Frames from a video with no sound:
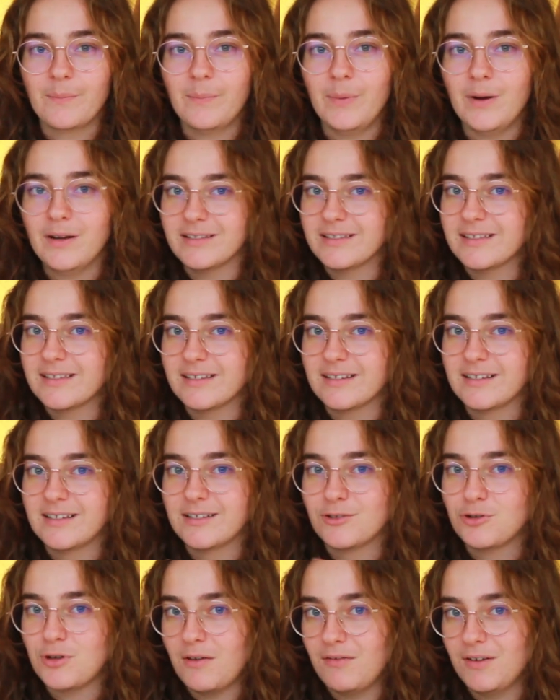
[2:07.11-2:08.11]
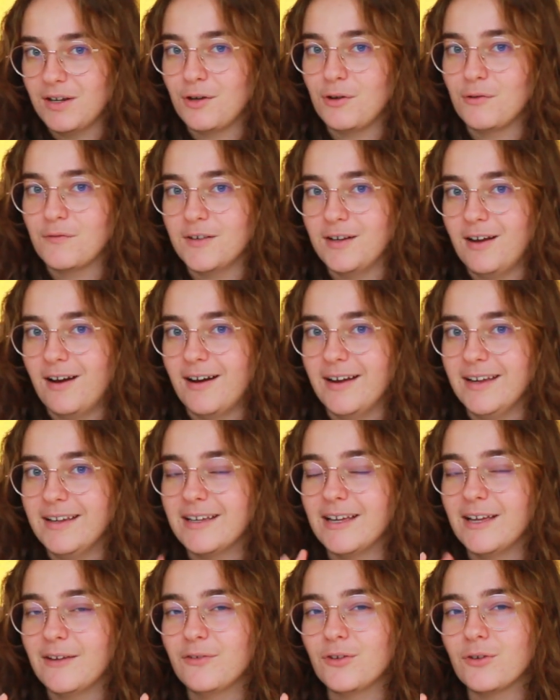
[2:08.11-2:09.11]
but travelling
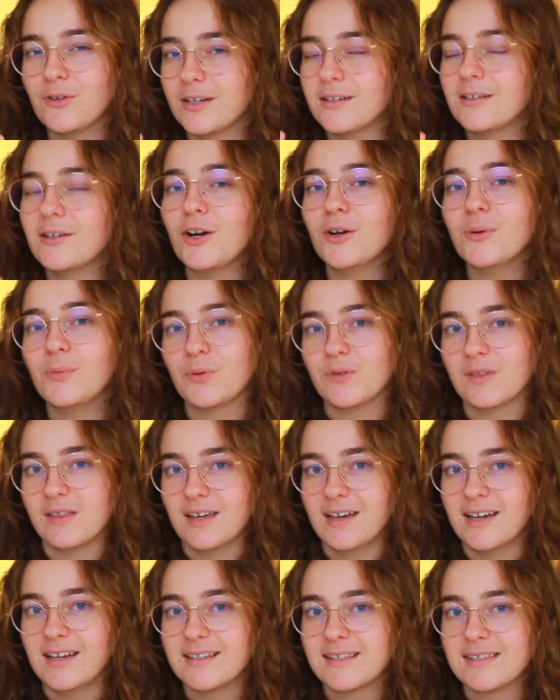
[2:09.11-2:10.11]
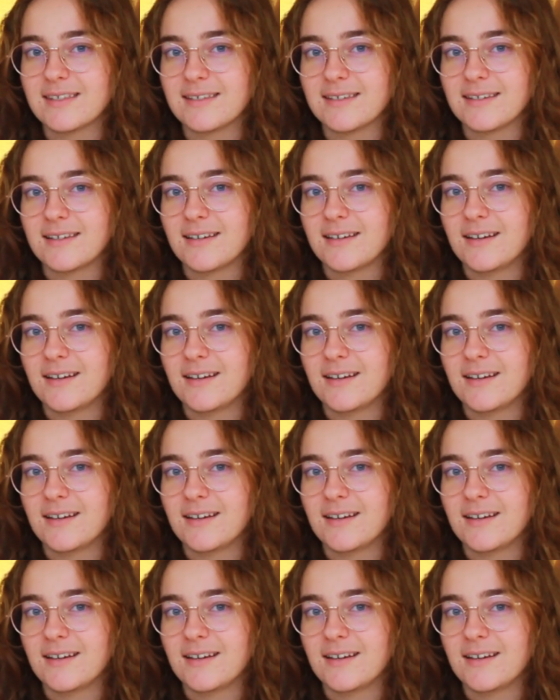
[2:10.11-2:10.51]
overnight, if you can cope with it,